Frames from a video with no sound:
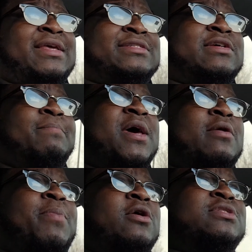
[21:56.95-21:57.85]
is a better
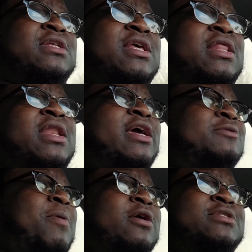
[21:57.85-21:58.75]
person than the
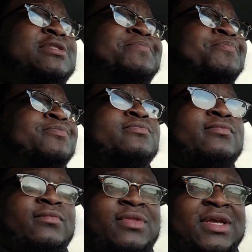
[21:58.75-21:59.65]
next person.
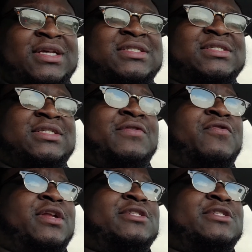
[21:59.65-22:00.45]
It's just different